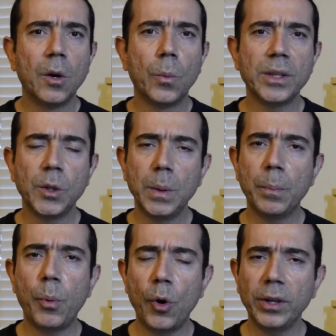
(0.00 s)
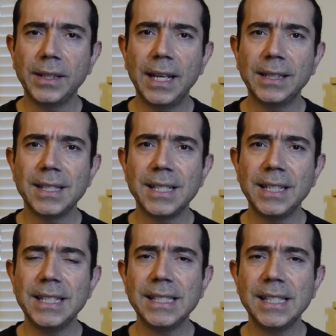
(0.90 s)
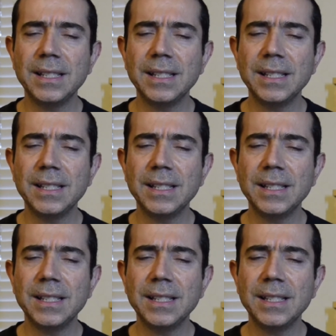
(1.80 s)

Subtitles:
with a report that the CDC